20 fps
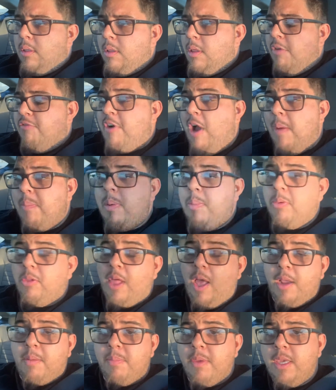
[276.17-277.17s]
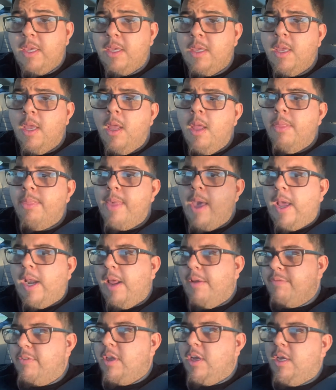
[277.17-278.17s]
find people like me that
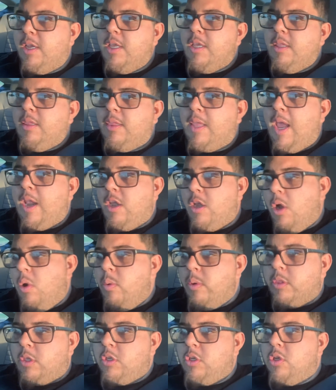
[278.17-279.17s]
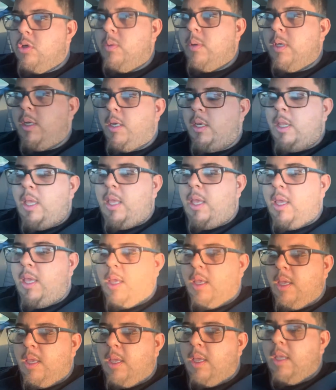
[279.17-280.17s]
have done it, that know what they're doing,
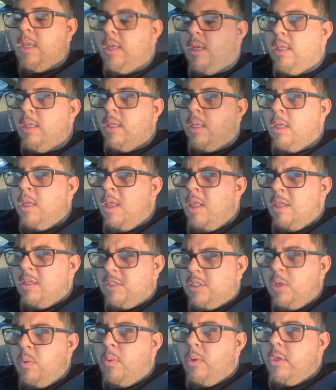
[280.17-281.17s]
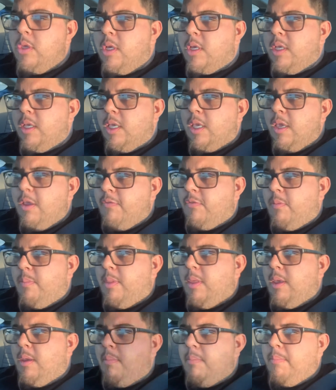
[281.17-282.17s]
and see what you can get from
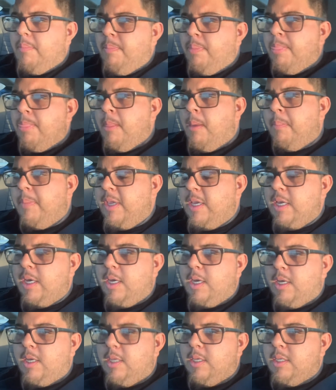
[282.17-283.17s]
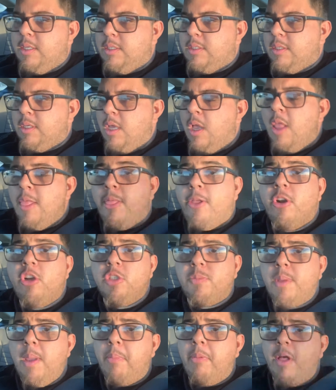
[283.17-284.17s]
them. Because there is
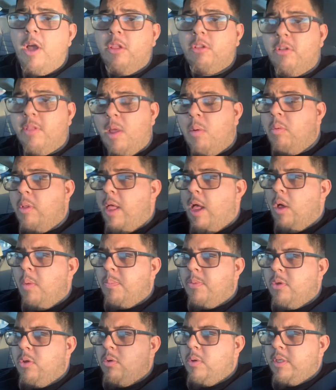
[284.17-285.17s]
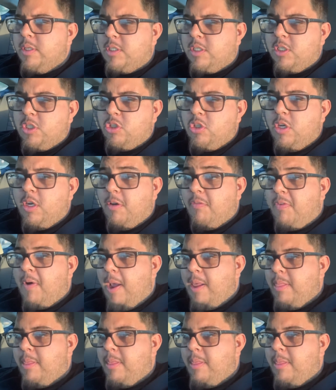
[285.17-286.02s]
people out there that will help you. It's just you need to find